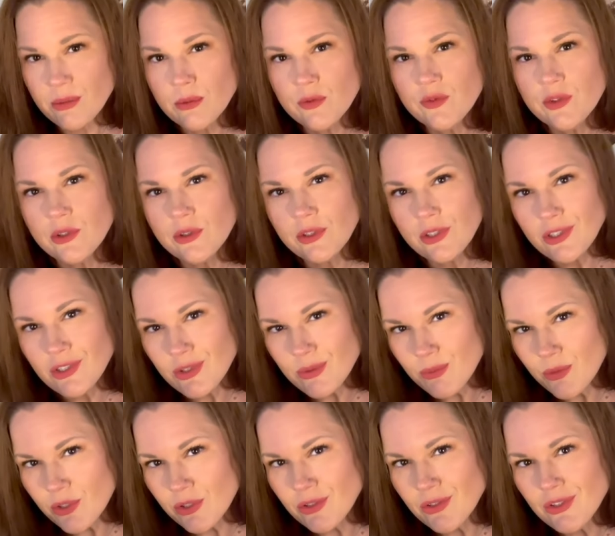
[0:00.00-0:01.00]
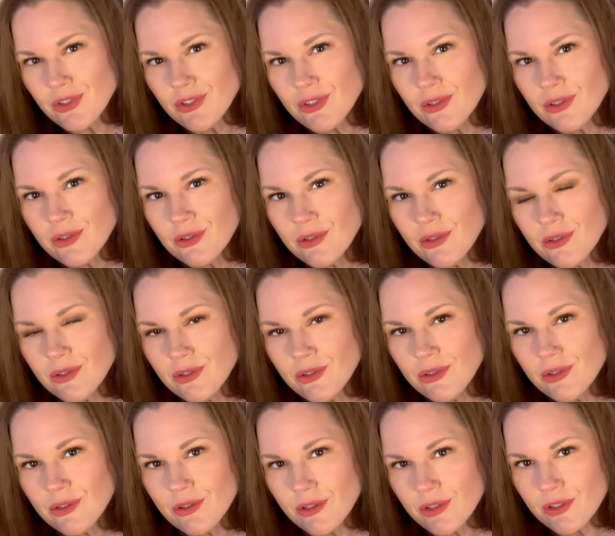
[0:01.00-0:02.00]
of you, this March
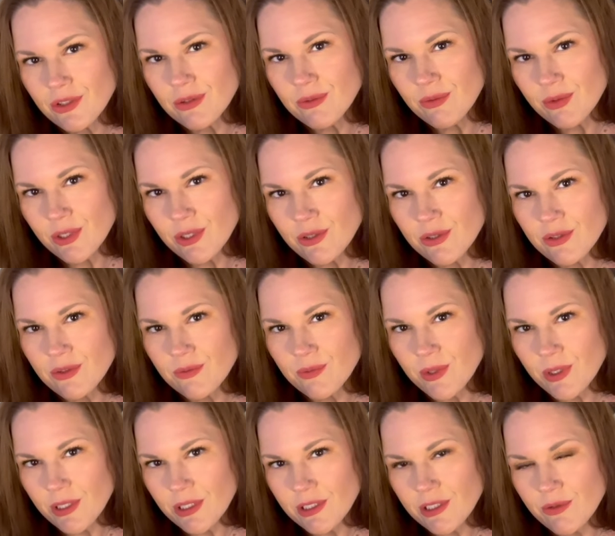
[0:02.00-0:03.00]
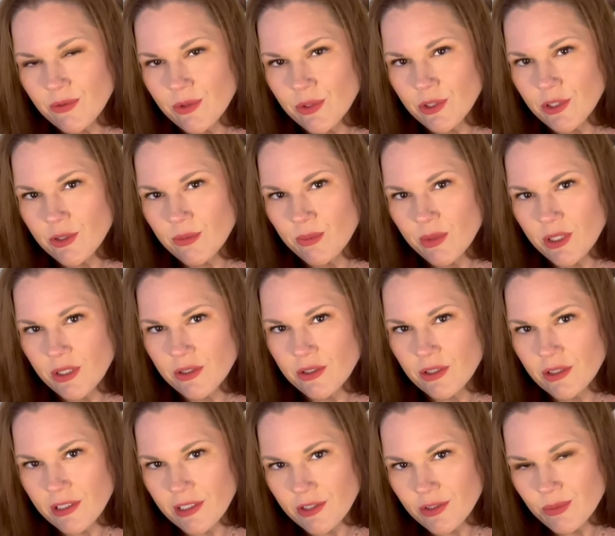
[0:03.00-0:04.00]
looks and feels very different compared
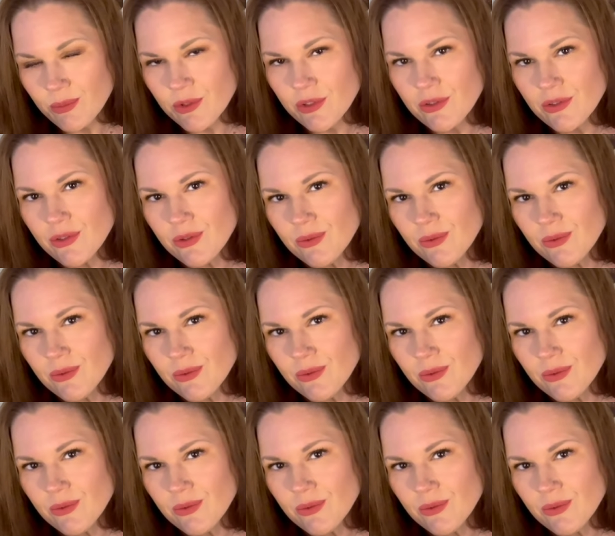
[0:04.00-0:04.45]
to last March.